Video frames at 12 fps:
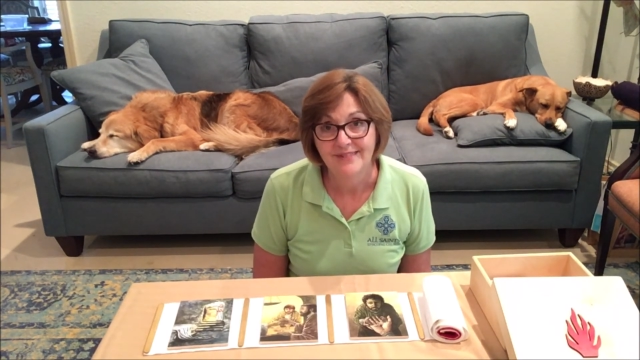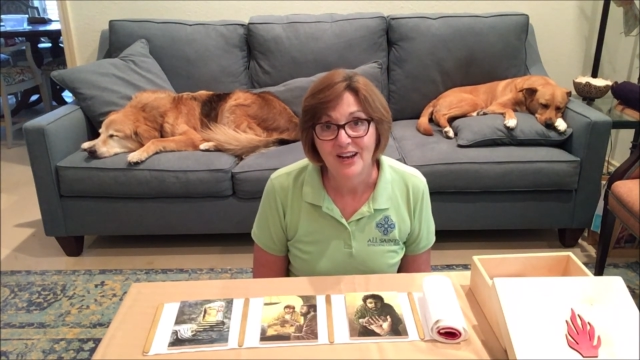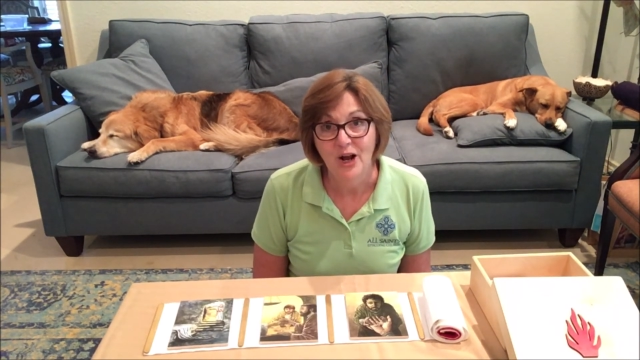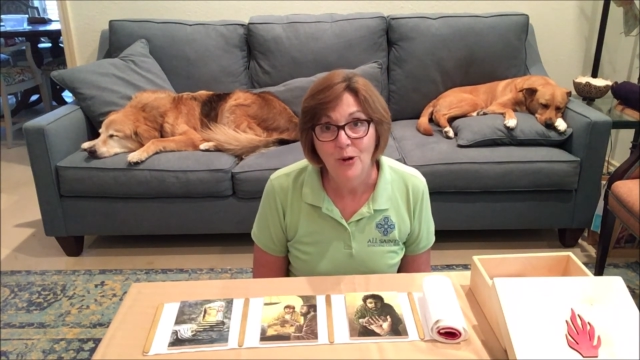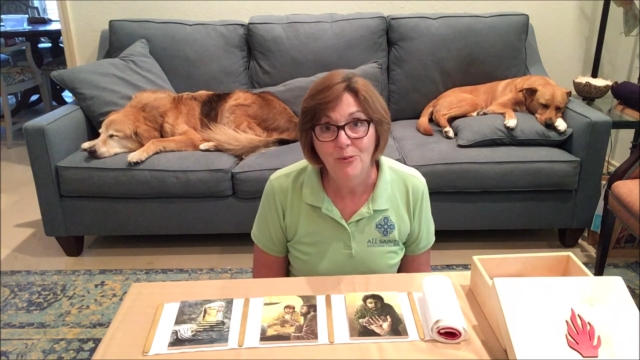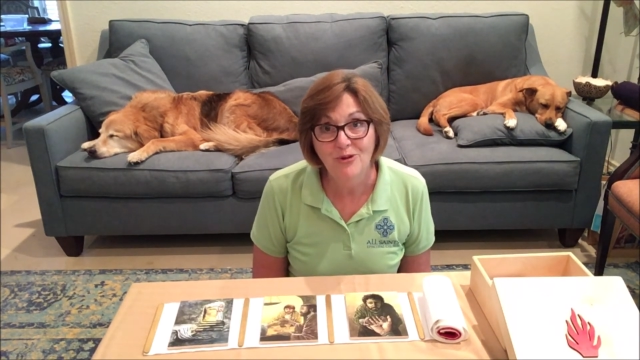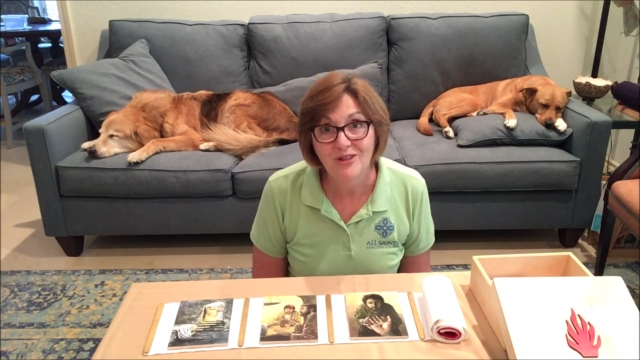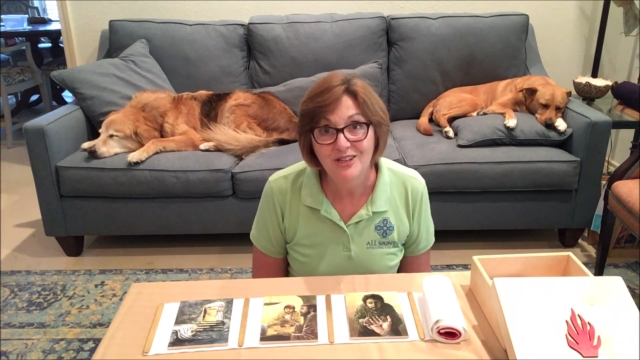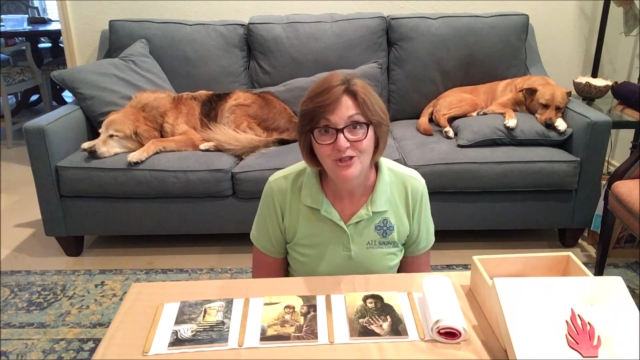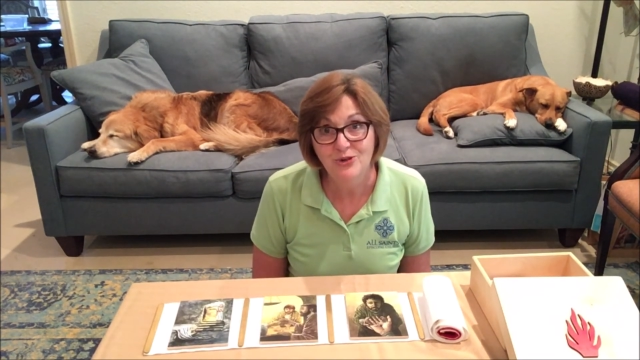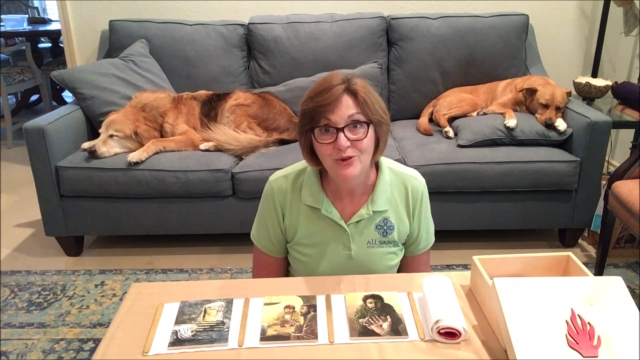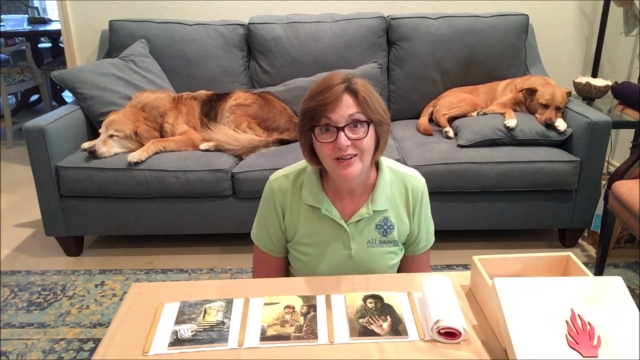I hope you'll
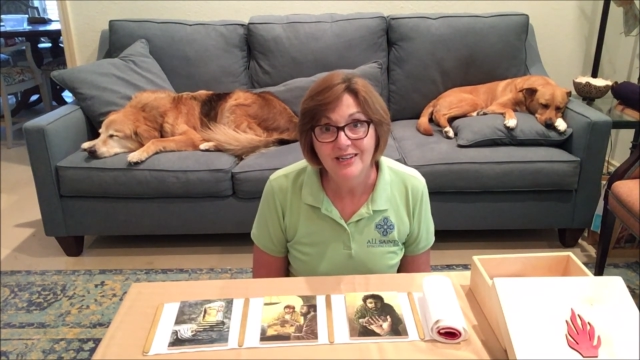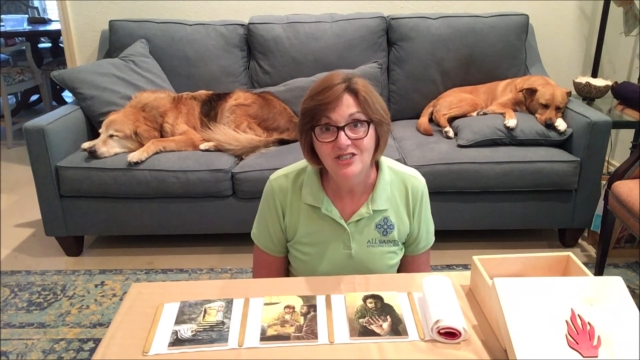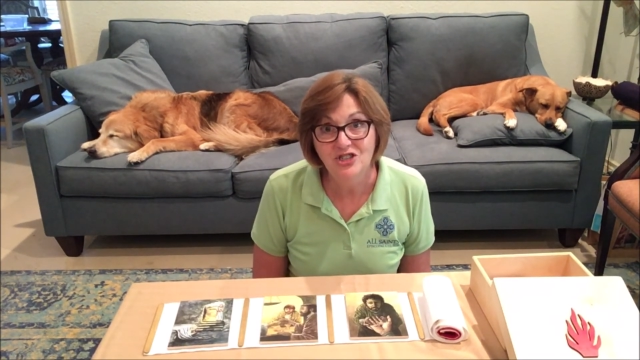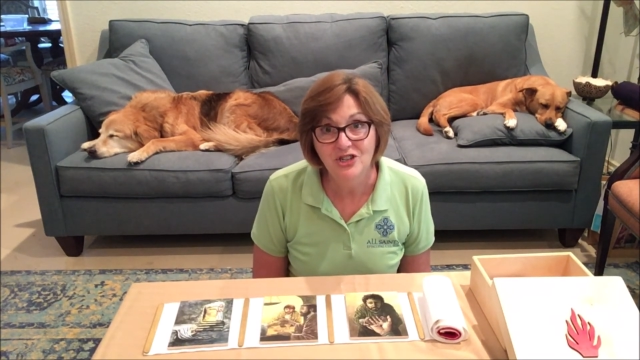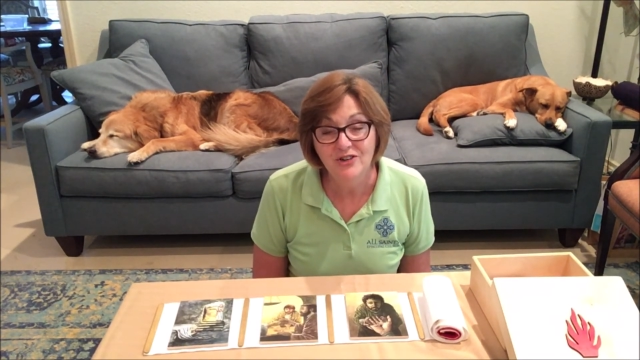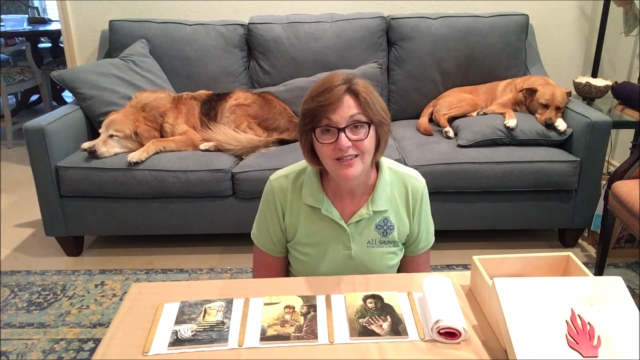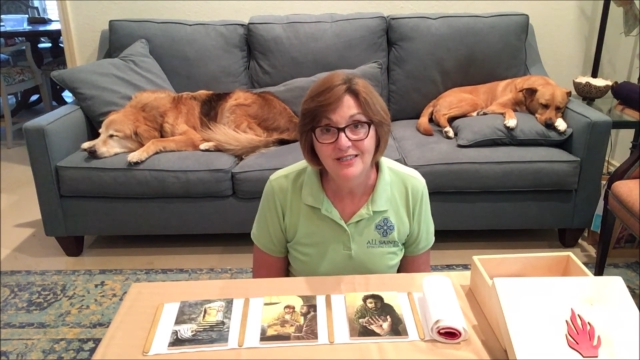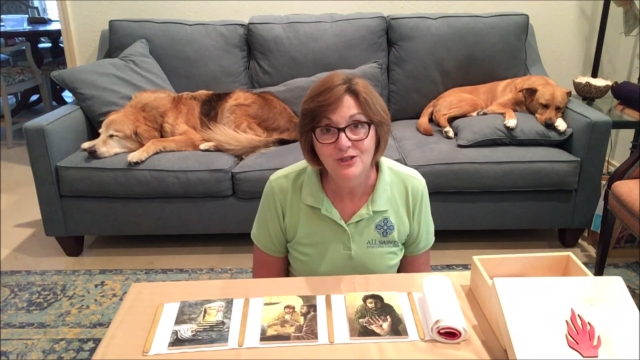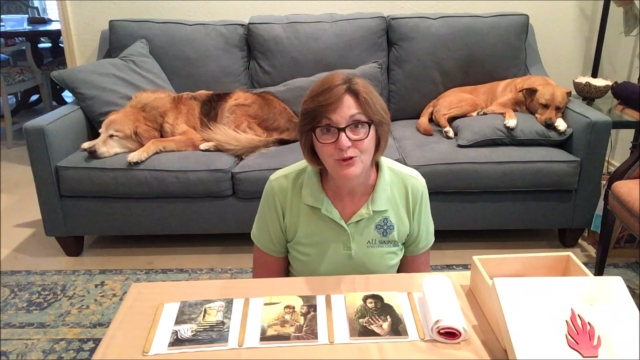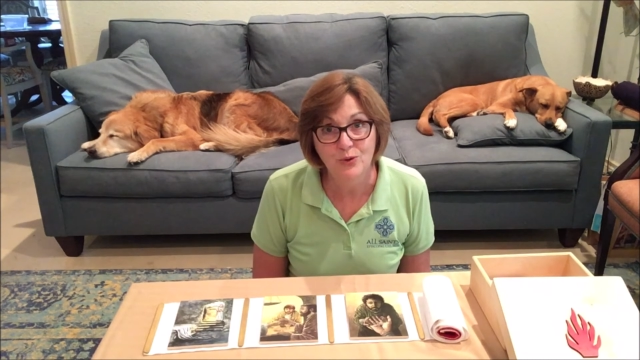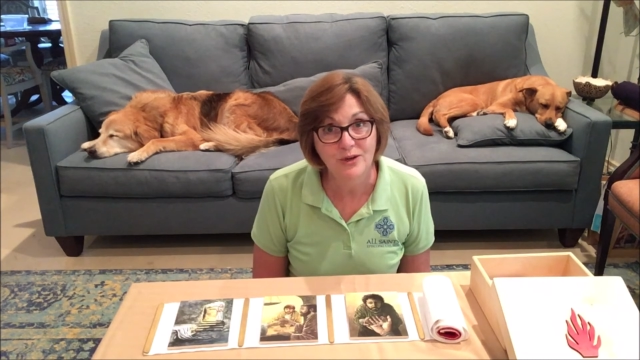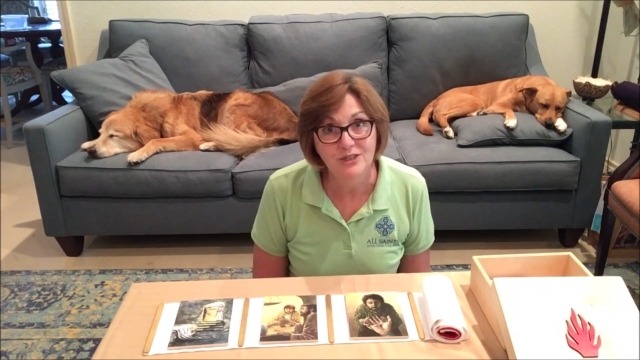enjoy sharing
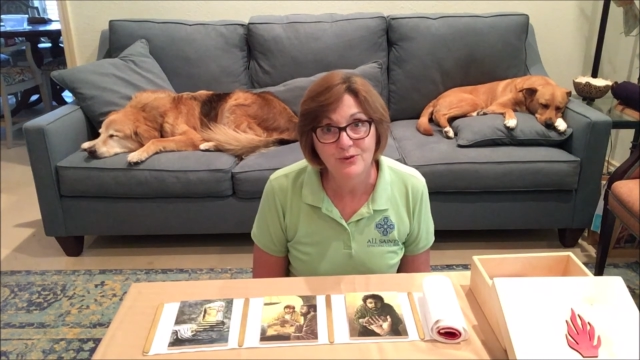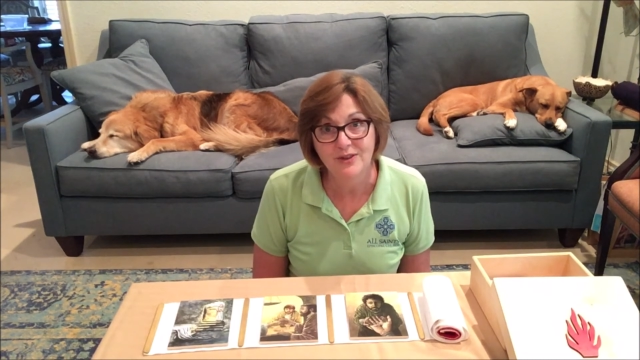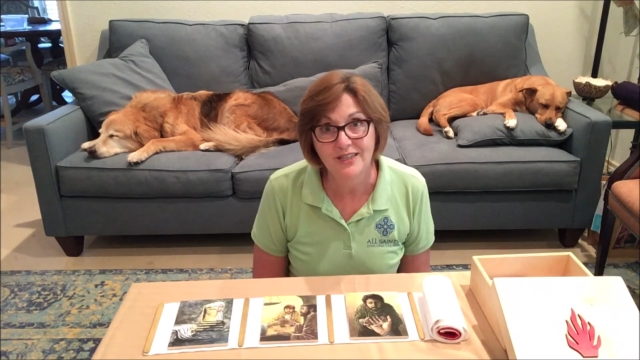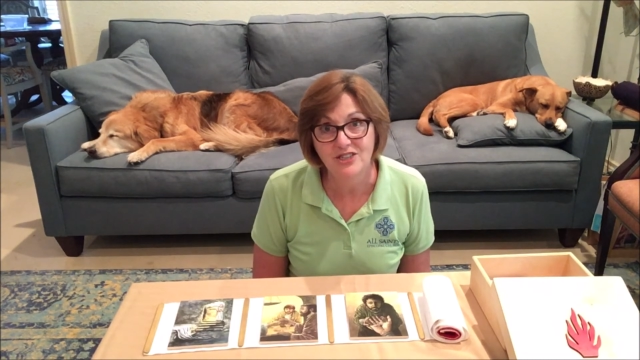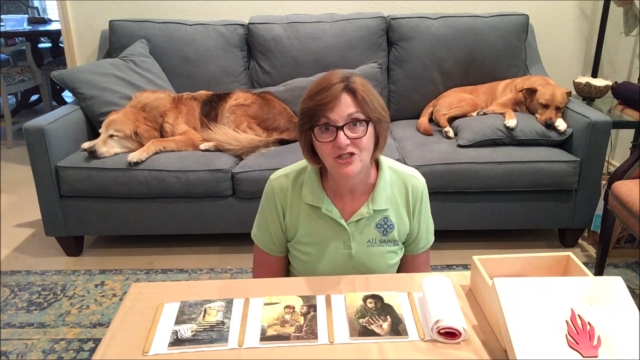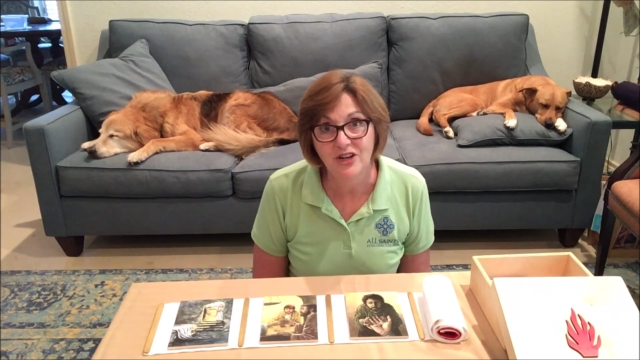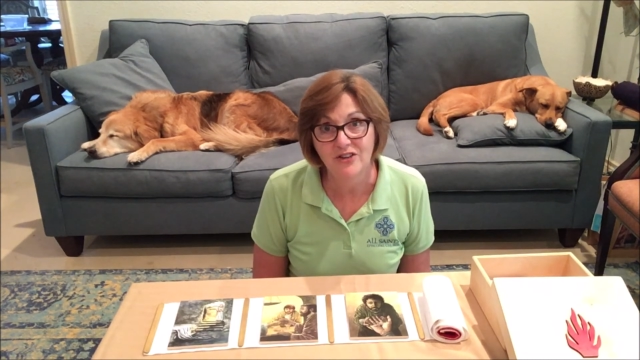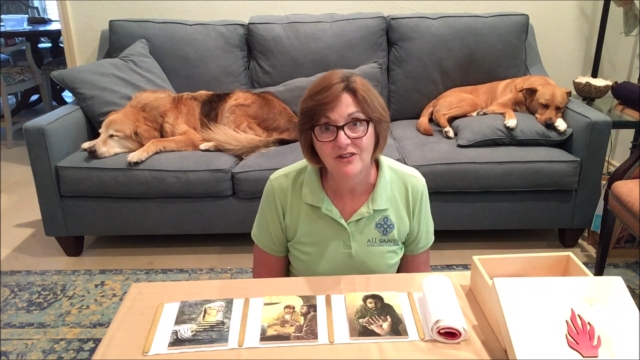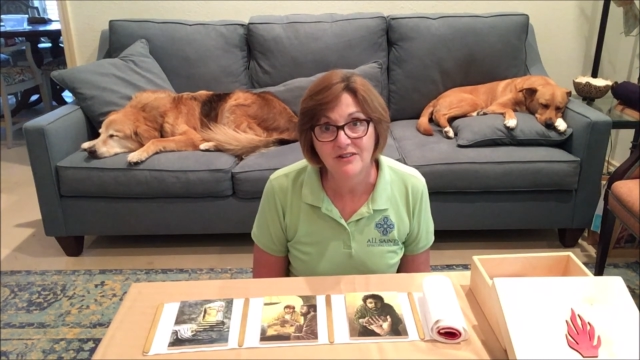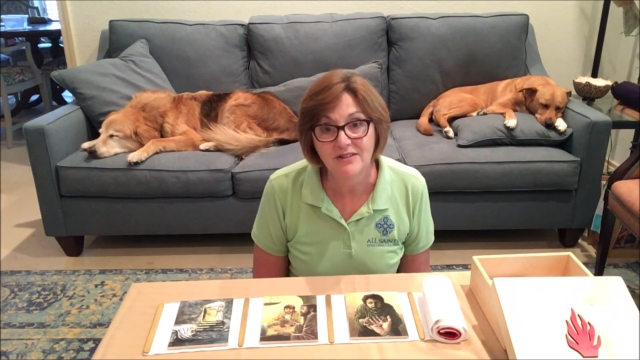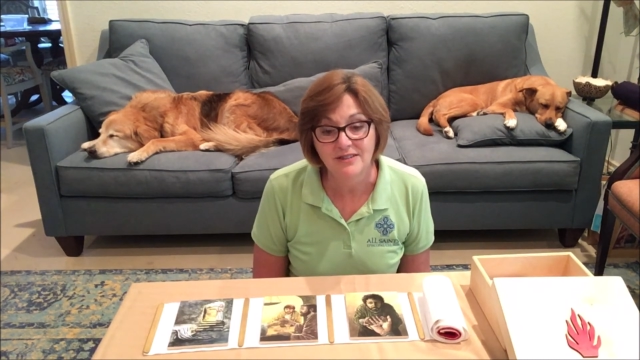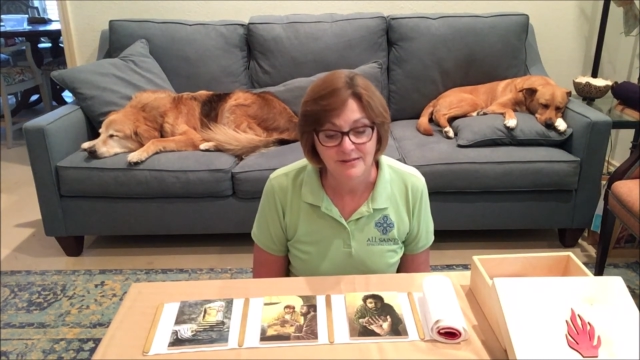stories with each
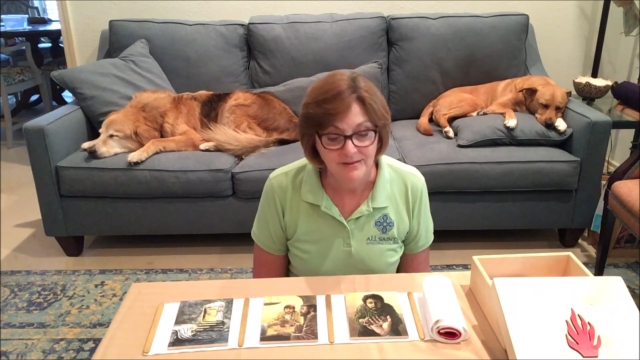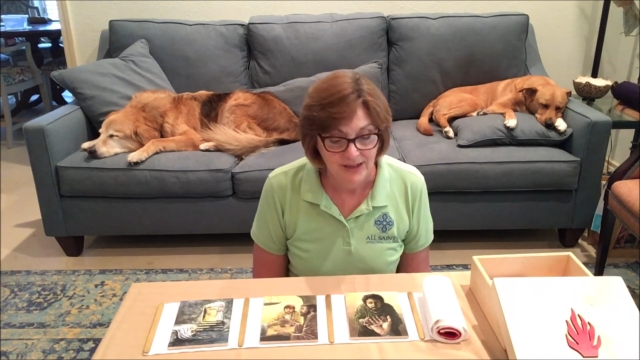other and